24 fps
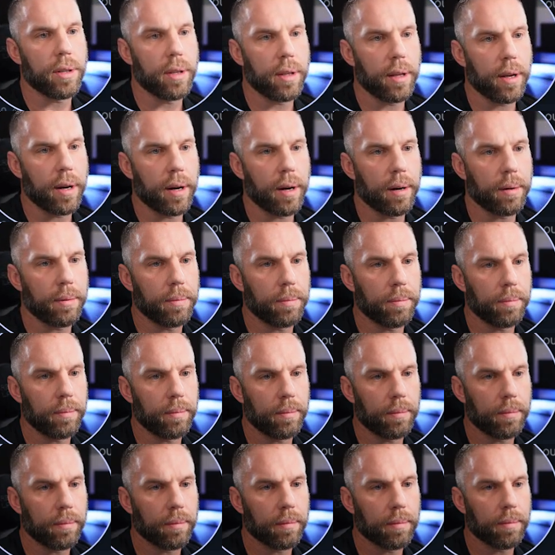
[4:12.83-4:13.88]
see there.
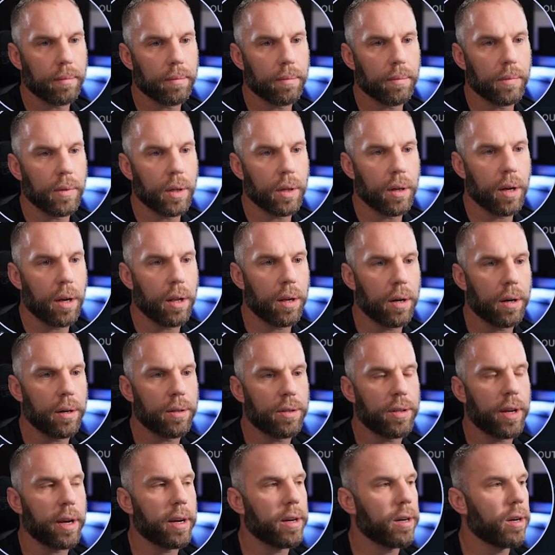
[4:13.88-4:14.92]
Color
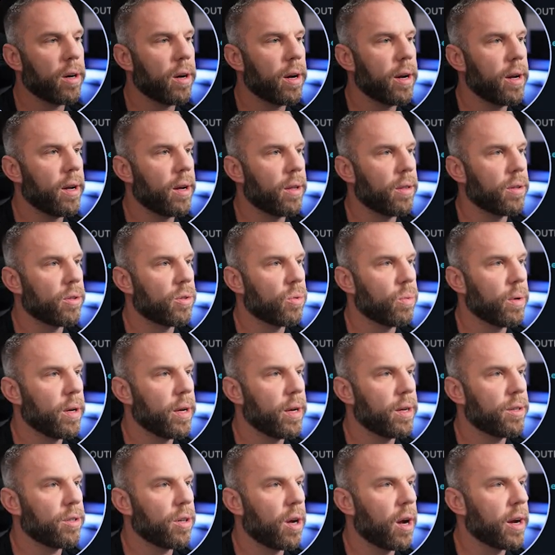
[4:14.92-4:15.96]
secondary on the
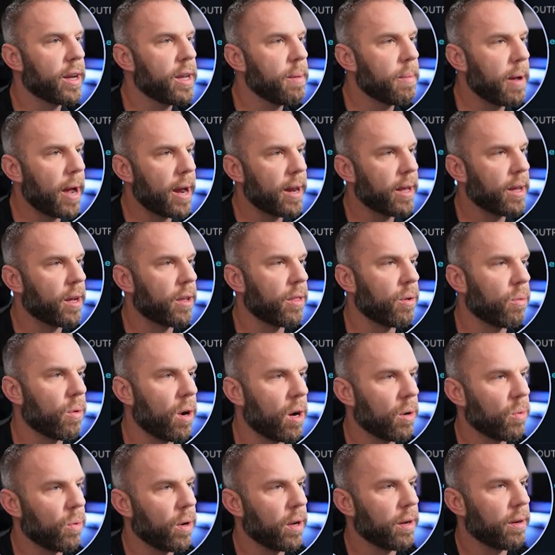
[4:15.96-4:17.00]
switch. I keep adding it on the
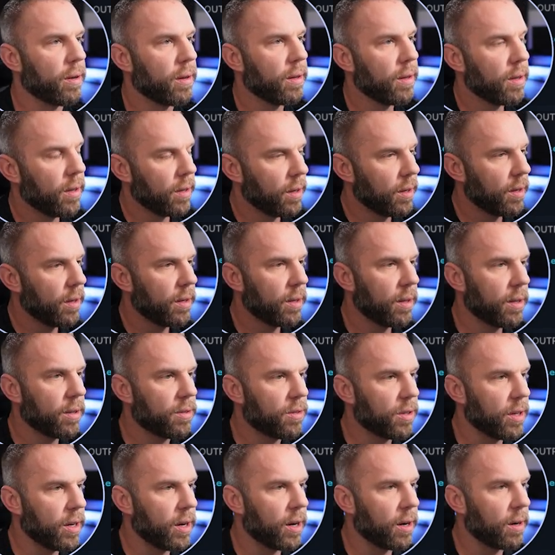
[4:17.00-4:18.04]
wrong one
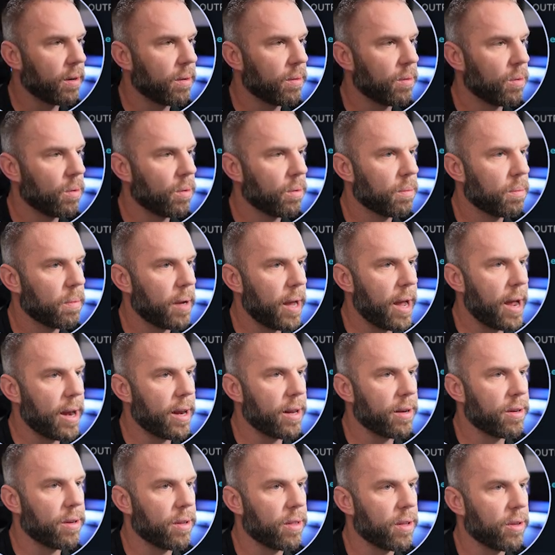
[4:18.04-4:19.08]
let's see here. We'll add
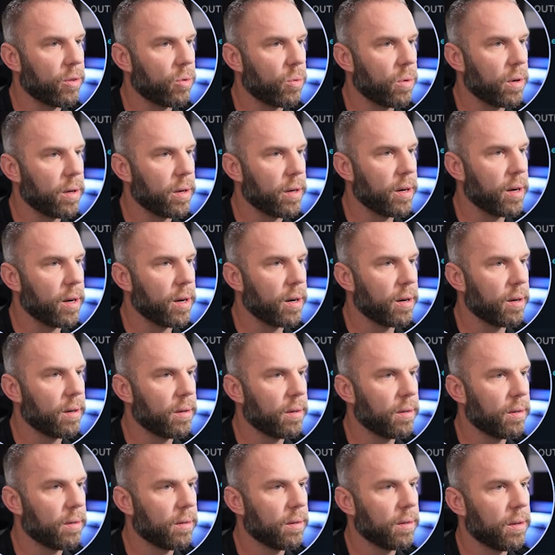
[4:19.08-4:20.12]
it to this one here.
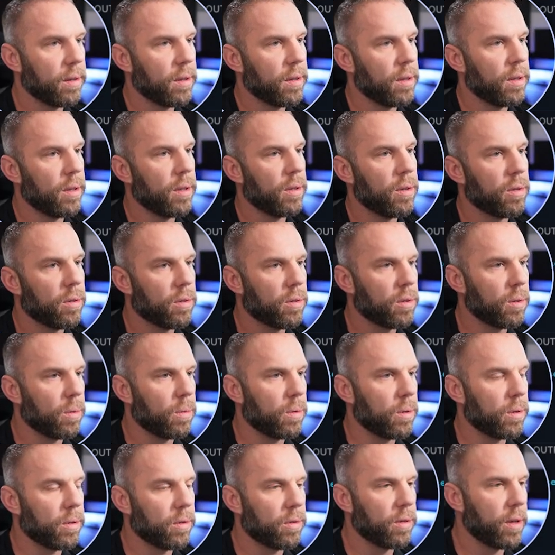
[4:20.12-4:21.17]
So
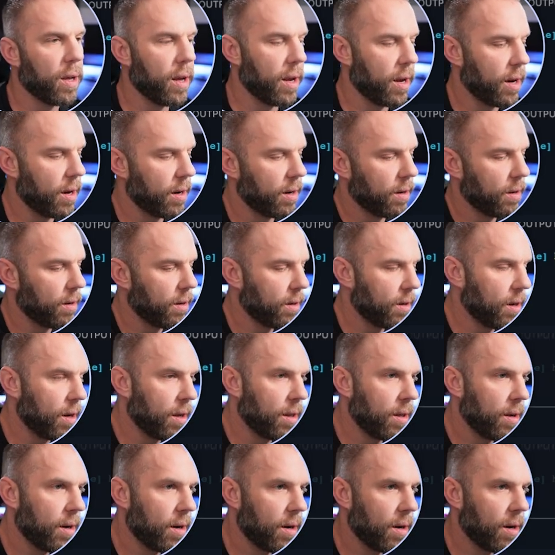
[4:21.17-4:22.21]
we'll say
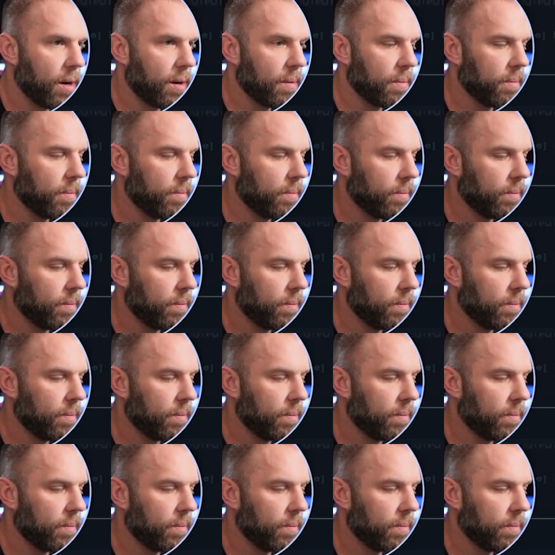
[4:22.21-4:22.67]
color